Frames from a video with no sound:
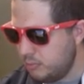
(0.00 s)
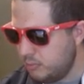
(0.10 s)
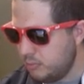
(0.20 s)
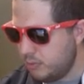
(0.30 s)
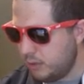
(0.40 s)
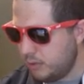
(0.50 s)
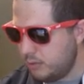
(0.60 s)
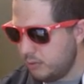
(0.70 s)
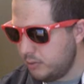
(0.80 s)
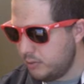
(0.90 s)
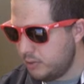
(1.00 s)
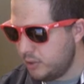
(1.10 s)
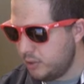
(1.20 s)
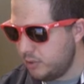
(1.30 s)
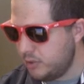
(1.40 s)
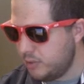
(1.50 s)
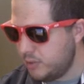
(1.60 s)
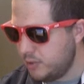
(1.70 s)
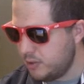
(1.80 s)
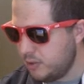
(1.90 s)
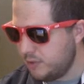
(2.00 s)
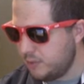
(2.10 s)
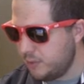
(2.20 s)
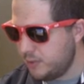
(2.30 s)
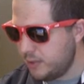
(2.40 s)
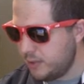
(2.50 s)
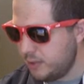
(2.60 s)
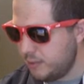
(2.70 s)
Okay, so skewed just means it's off to one side.